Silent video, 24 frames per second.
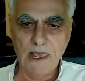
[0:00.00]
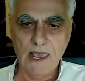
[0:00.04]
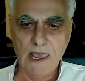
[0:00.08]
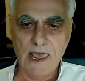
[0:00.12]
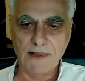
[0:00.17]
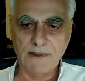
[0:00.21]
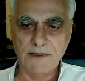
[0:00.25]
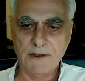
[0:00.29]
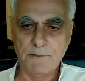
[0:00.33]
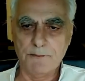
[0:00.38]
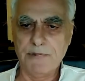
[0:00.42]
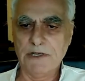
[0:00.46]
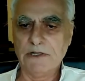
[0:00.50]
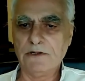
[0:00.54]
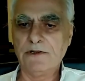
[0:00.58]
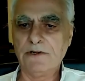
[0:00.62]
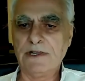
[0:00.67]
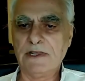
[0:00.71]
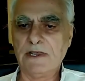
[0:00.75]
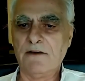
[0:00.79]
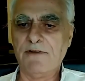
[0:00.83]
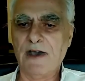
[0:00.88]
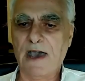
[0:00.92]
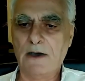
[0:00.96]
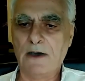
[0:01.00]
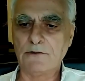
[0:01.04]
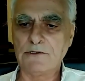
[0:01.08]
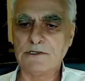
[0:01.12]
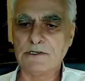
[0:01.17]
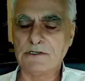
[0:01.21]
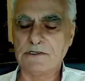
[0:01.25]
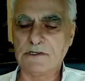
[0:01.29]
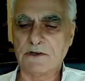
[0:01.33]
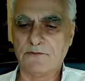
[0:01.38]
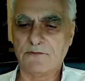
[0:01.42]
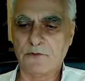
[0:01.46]
and the building of
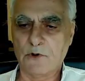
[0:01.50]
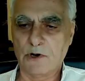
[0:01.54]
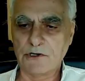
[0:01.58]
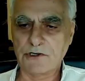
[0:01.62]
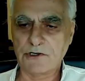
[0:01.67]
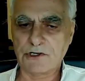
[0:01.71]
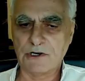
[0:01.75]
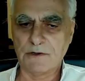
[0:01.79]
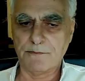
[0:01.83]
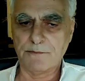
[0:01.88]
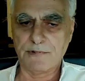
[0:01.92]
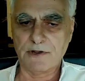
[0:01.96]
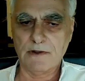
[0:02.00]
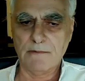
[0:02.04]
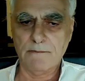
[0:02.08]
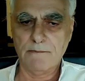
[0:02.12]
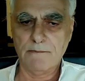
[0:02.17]
houses of worship.